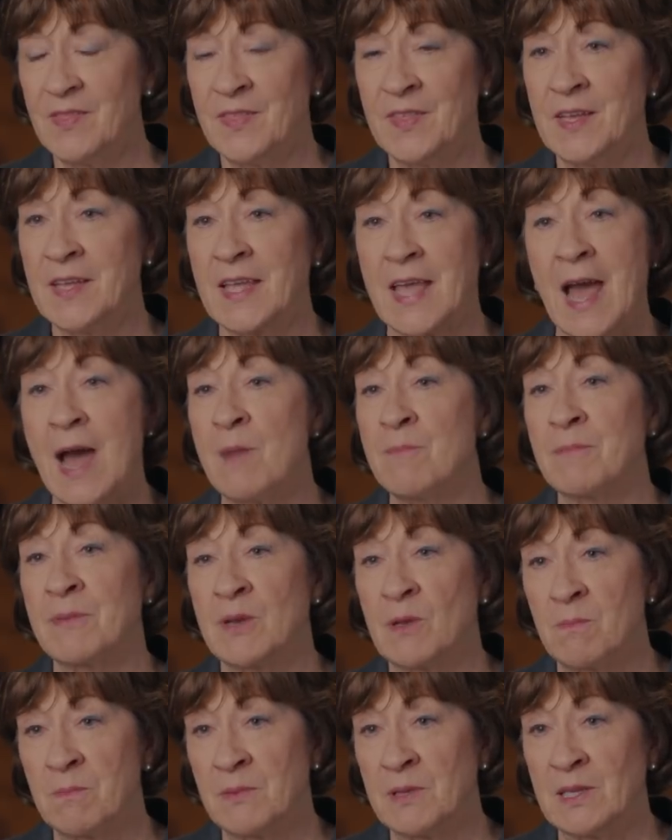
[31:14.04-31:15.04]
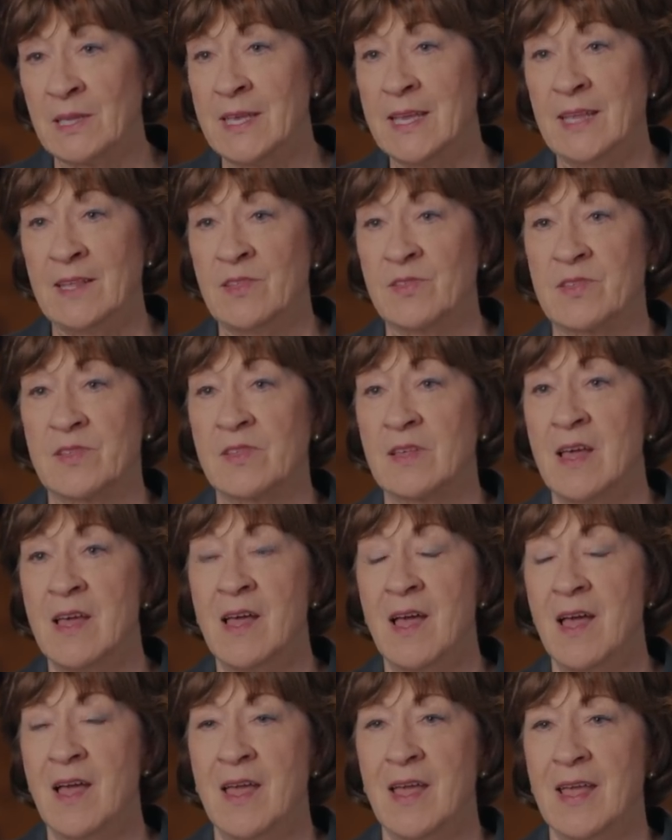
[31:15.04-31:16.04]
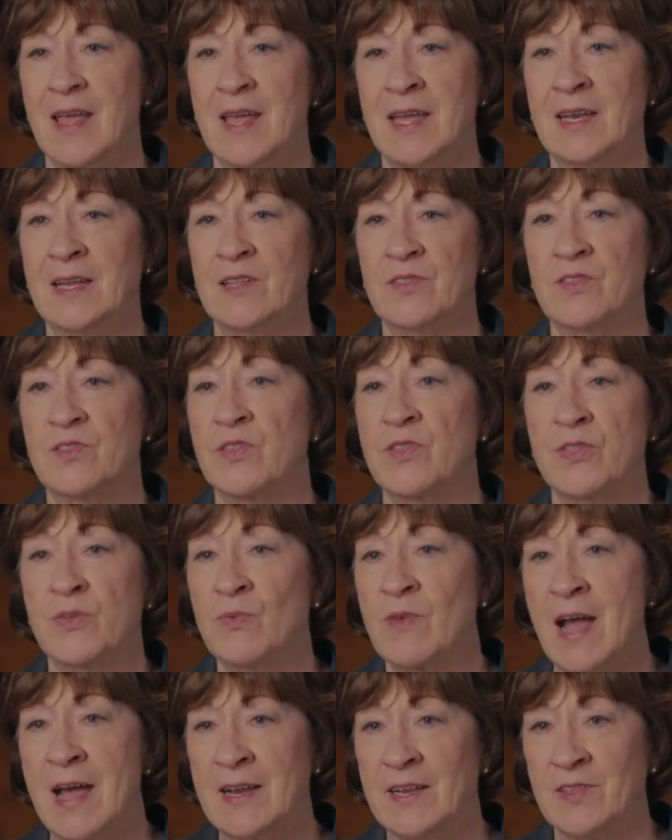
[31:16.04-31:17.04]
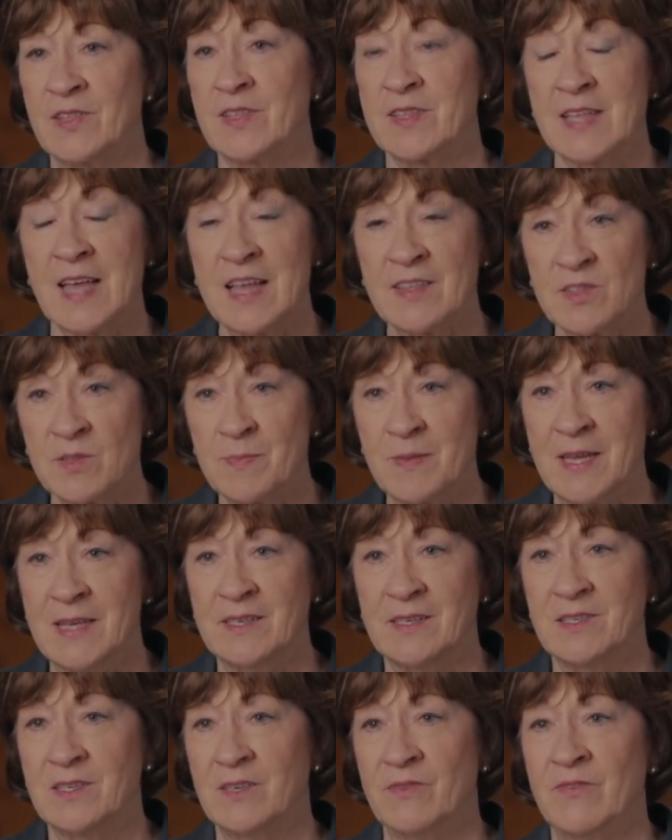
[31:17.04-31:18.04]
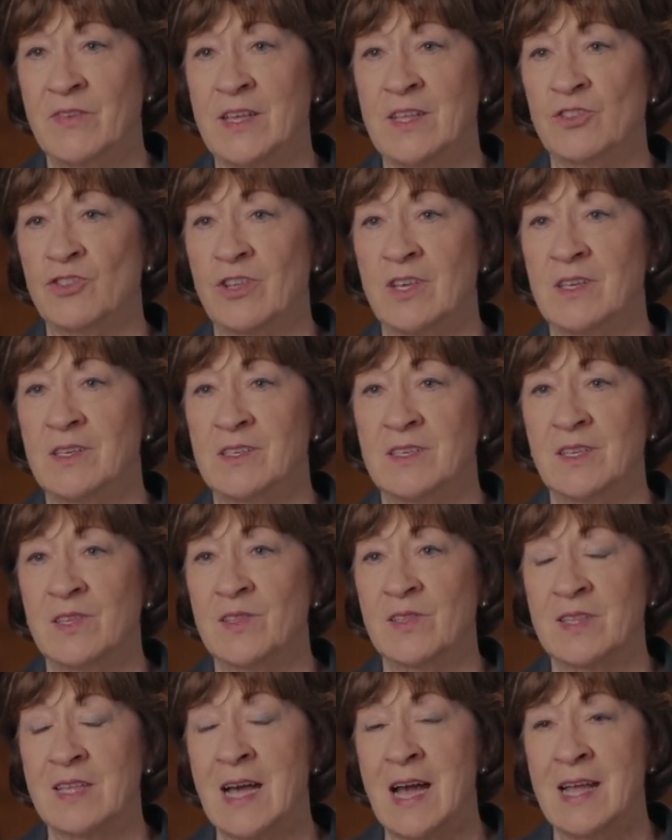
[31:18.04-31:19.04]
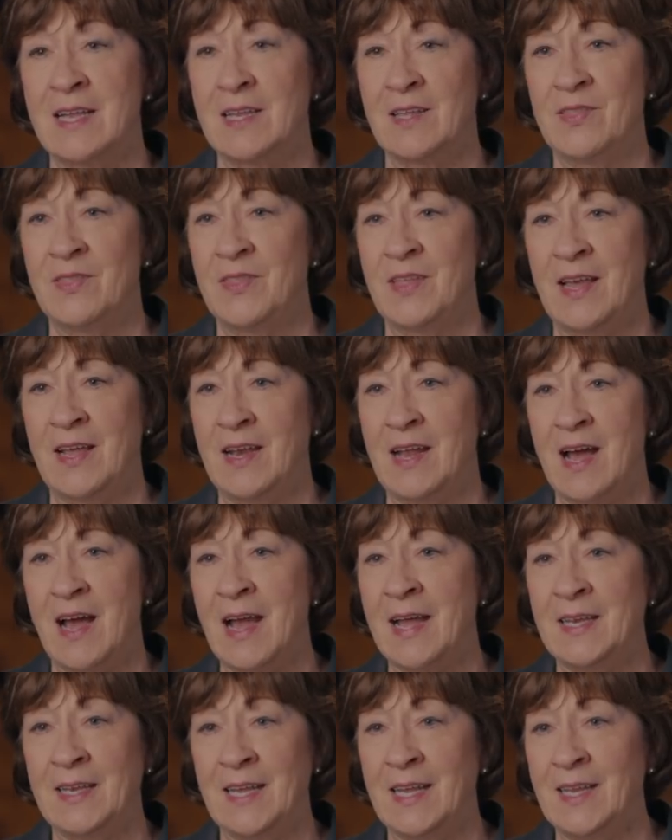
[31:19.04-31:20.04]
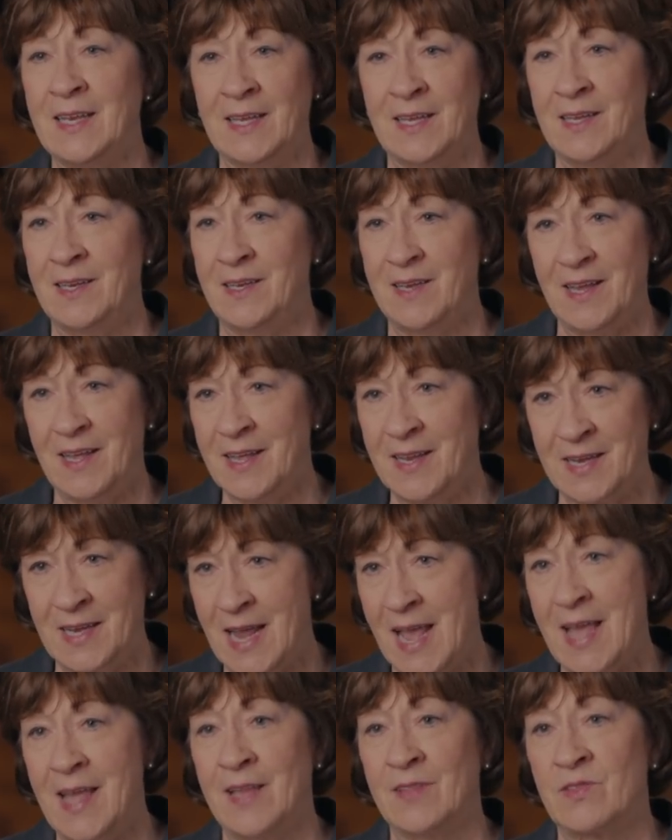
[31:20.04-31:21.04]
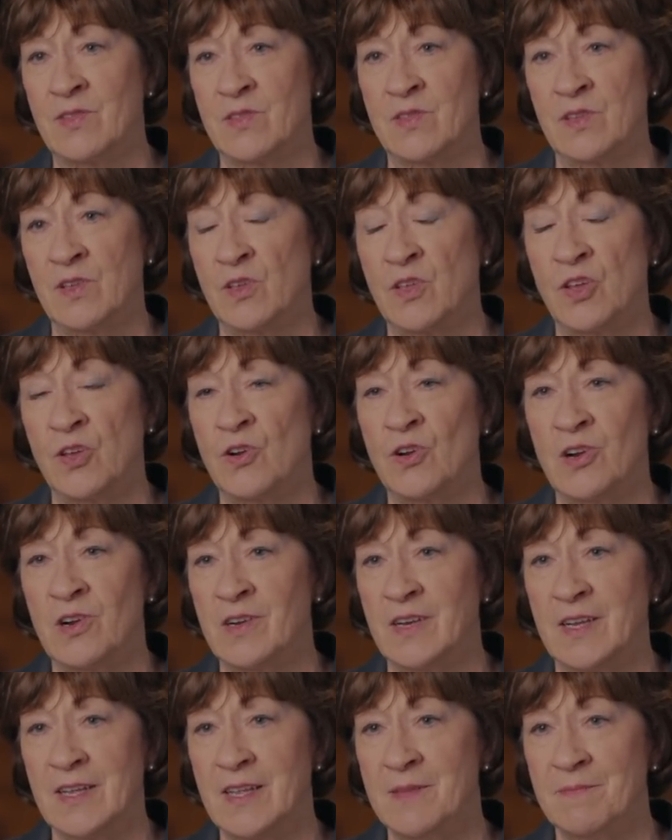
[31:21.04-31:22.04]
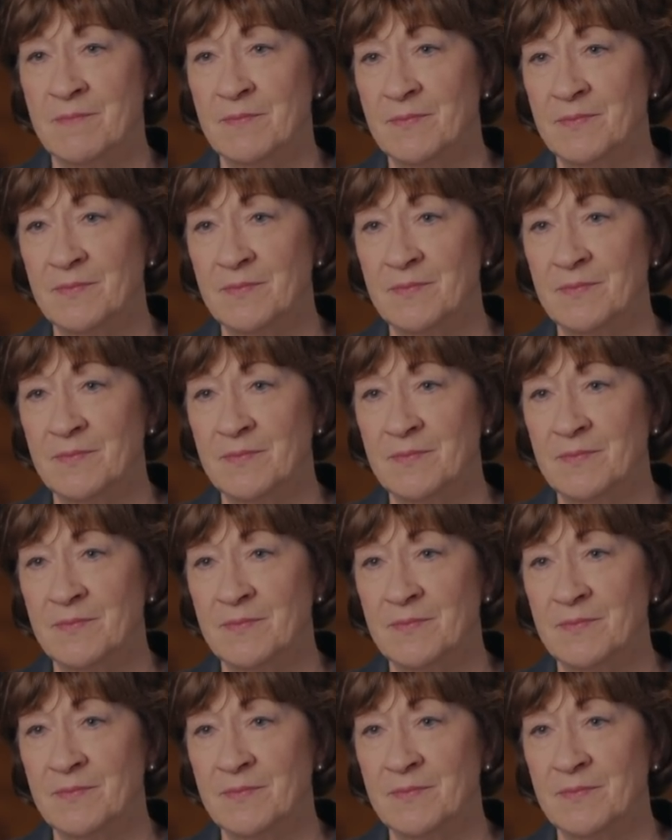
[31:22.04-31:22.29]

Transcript: the Capitol Police, in its threat assessment division, decided that I needed enhanced security.